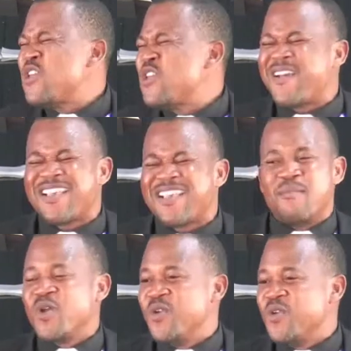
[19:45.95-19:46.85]
fast and
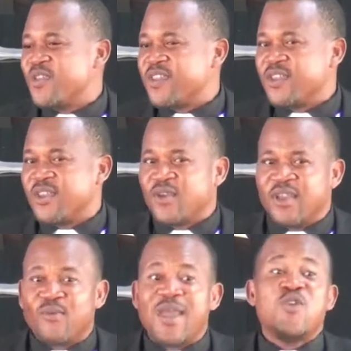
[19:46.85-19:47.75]
pray or not,
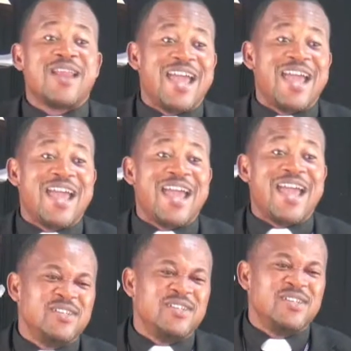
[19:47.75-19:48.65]
when you rise, they will
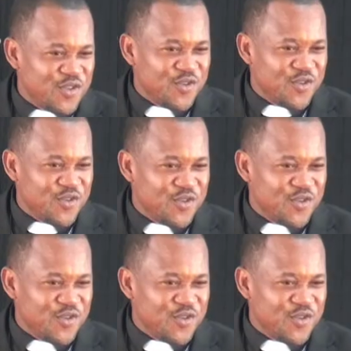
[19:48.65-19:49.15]
cheat you too.